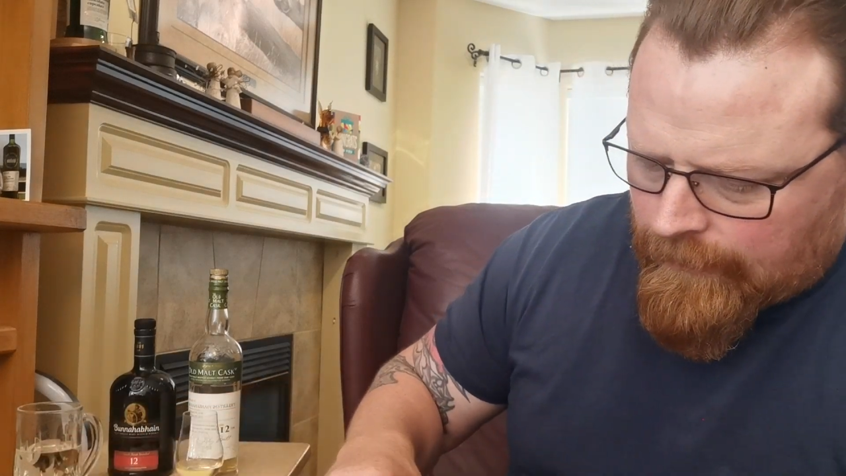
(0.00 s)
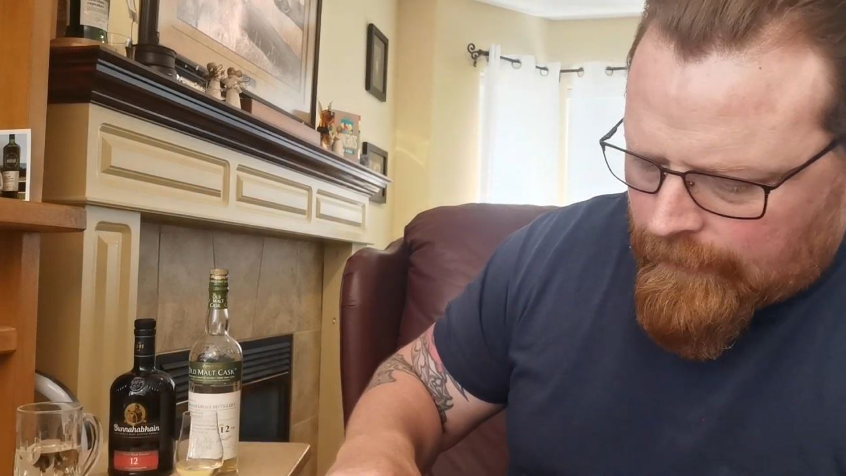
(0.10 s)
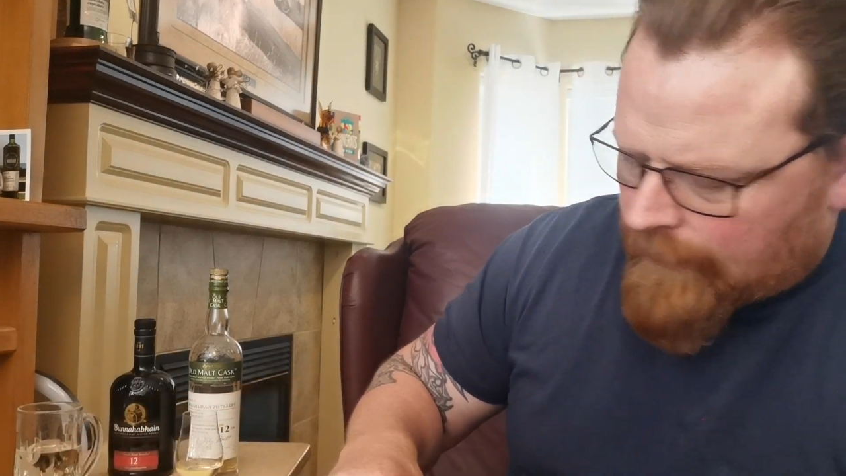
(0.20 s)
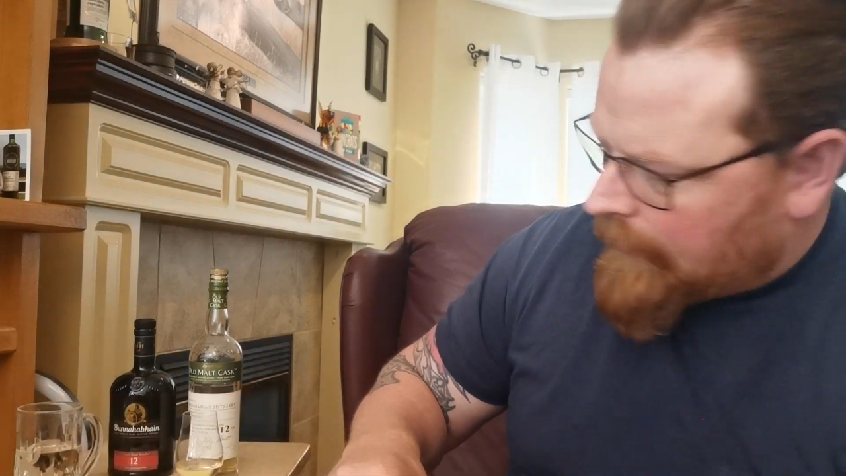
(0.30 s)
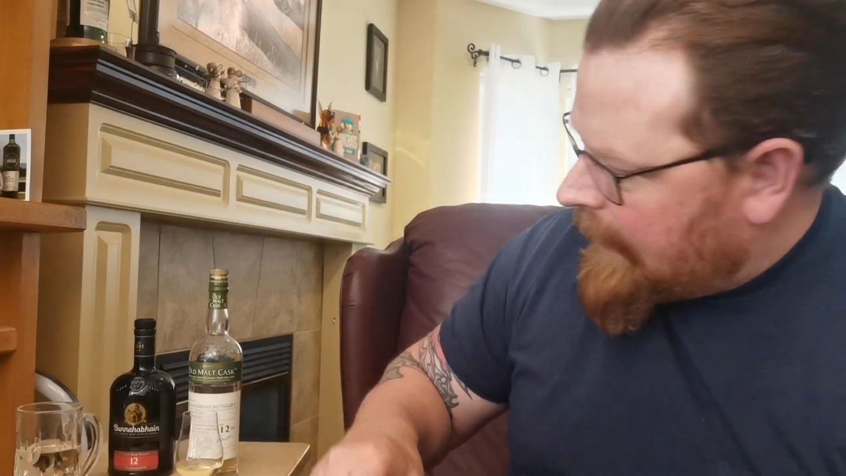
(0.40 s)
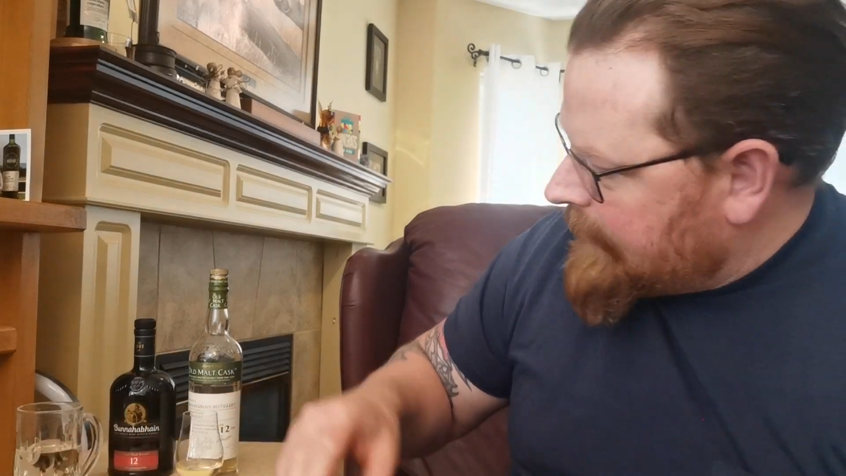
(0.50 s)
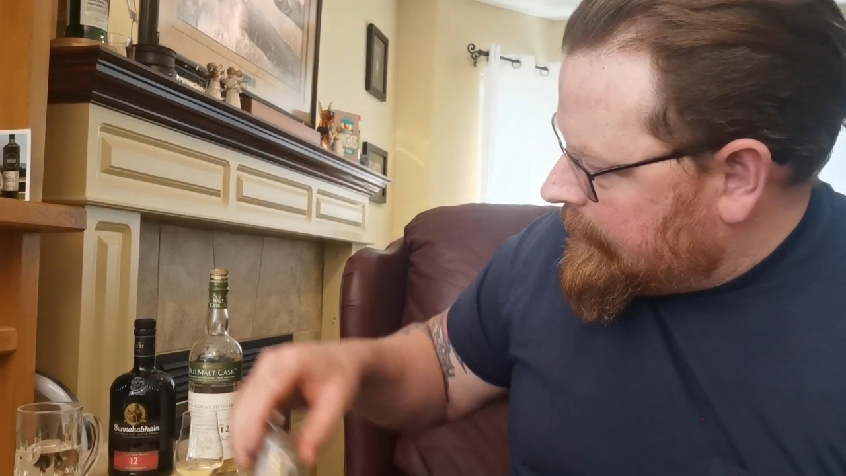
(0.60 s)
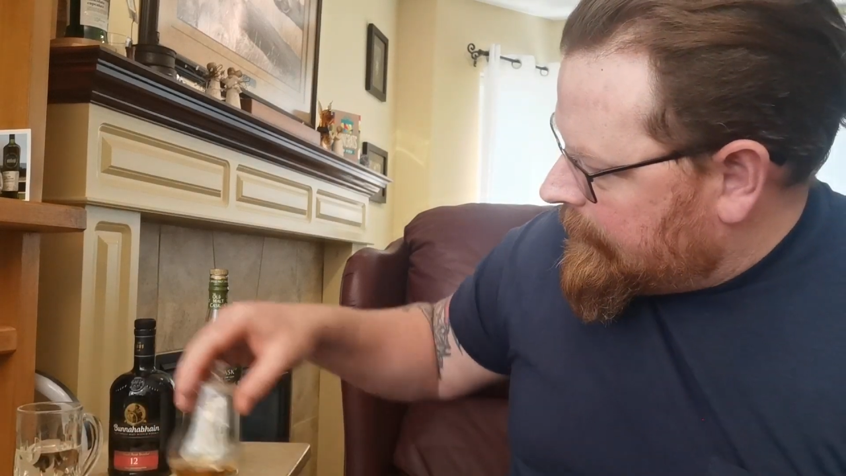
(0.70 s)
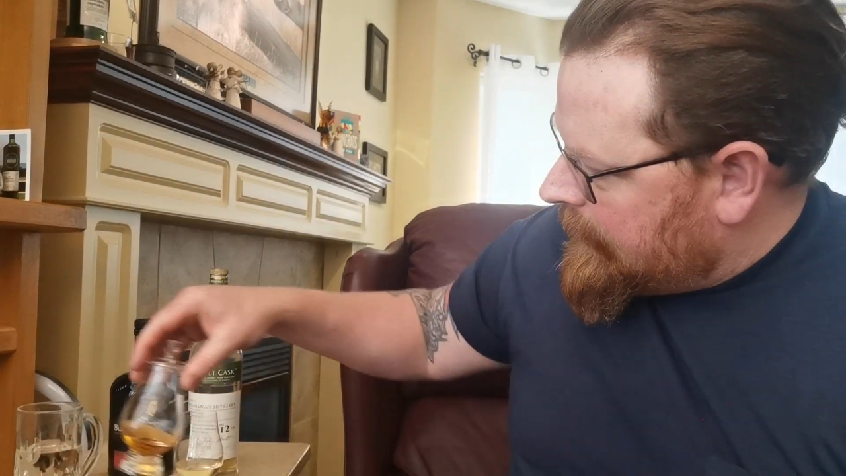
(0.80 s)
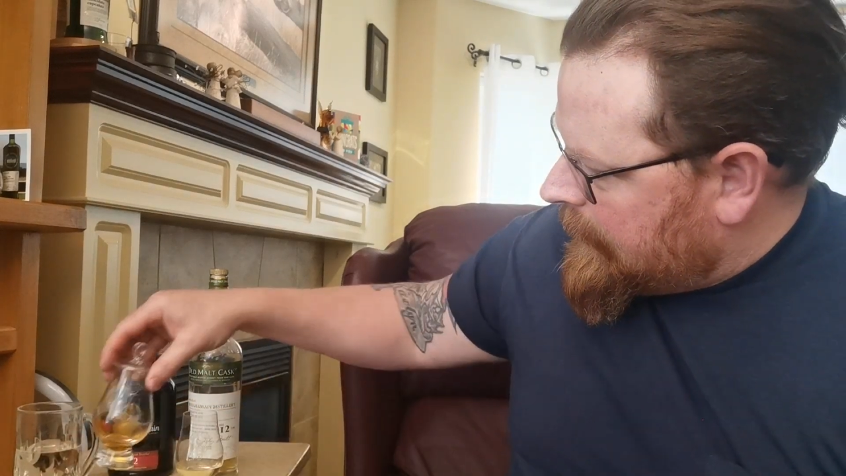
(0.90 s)
So
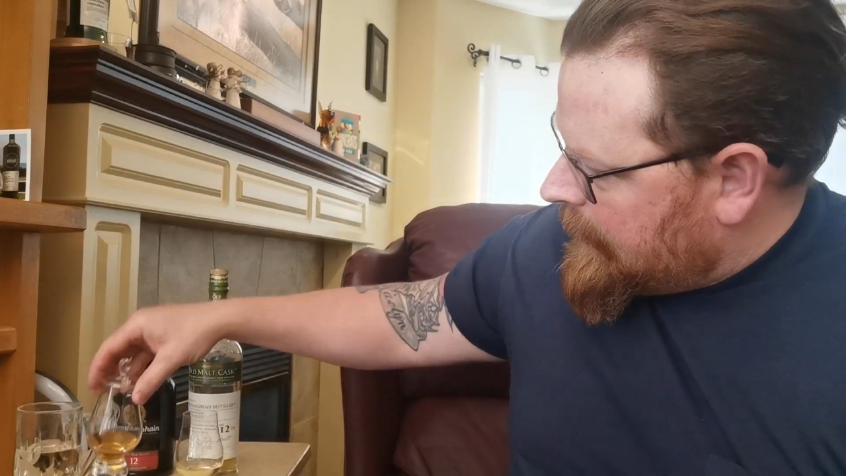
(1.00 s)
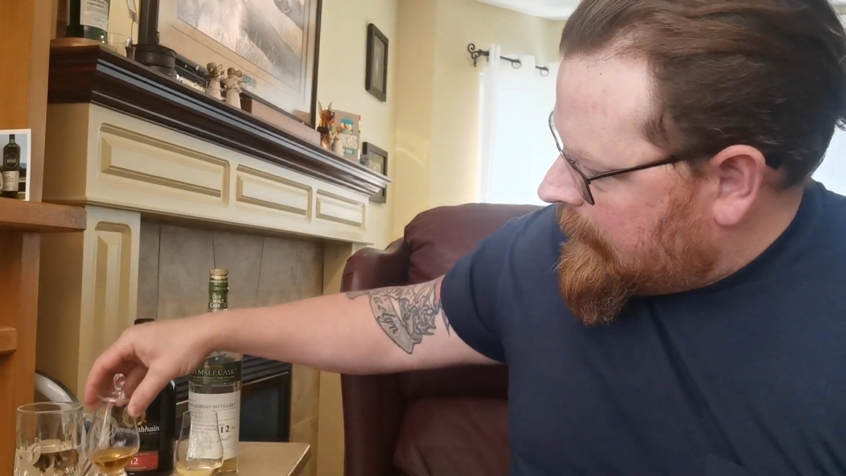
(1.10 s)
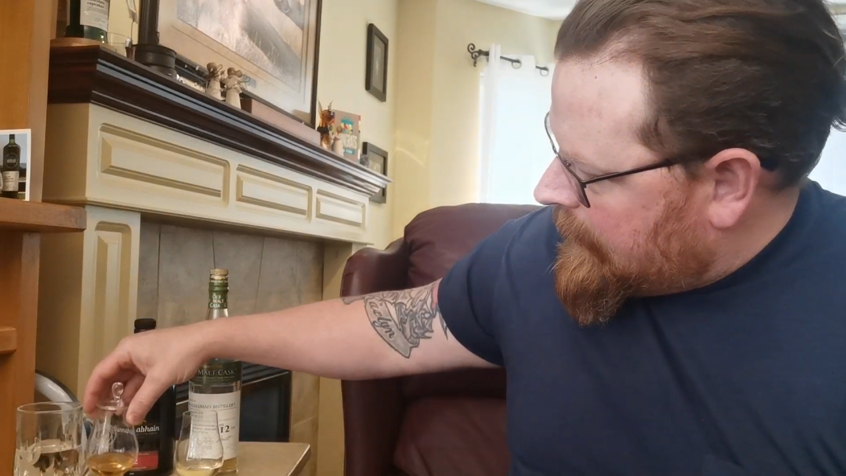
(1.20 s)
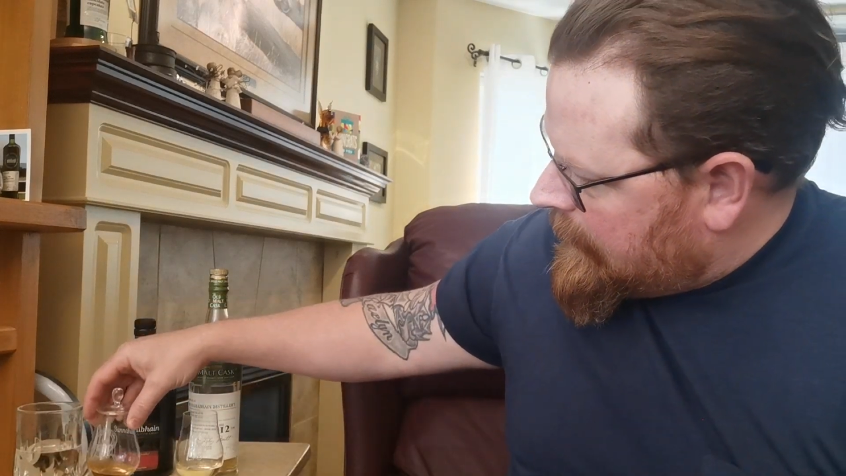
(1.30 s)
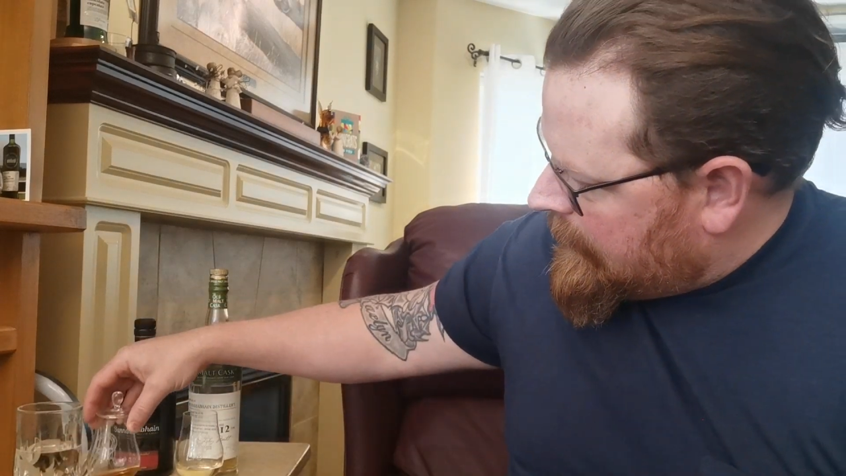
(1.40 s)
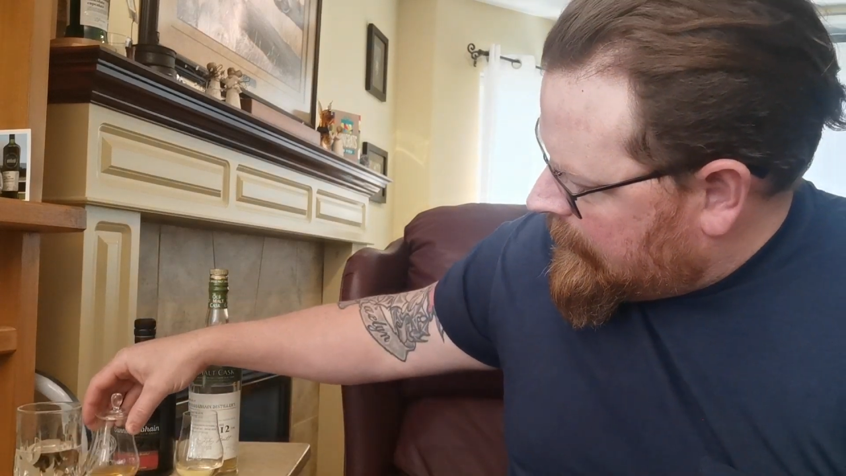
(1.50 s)
that's the